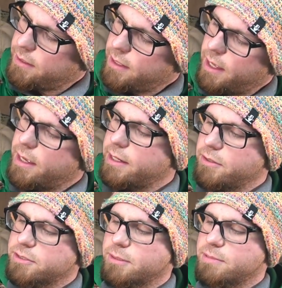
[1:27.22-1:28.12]

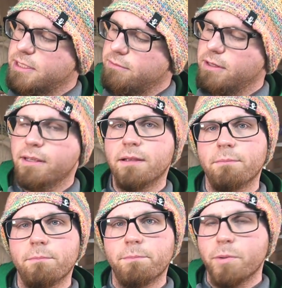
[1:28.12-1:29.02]
Here's some CV
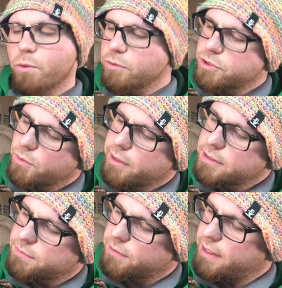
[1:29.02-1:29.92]
bolt
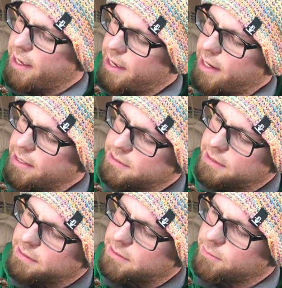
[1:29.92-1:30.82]
joints for the eyes
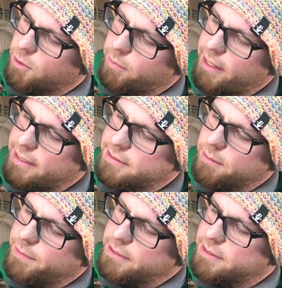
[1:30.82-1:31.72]
and some little
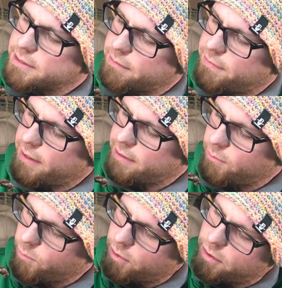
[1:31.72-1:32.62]
plastic pieces I found
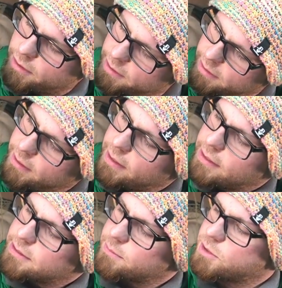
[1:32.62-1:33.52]
at work.
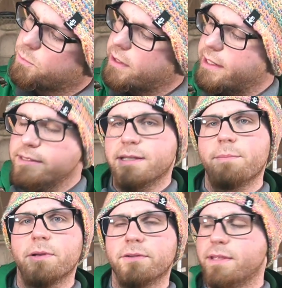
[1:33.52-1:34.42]
Some springs
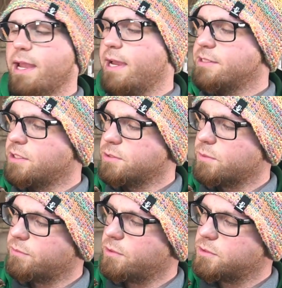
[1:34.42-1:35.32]
up under the eyes. Those
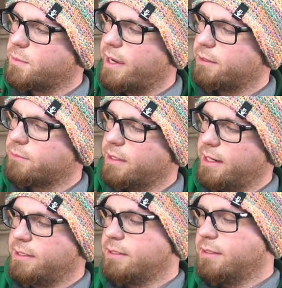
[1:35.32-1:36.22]
were Volkswagen
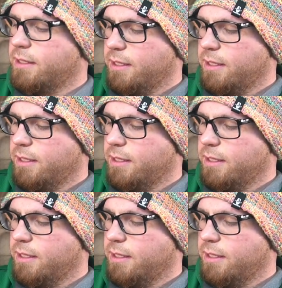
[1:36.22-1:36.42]
related.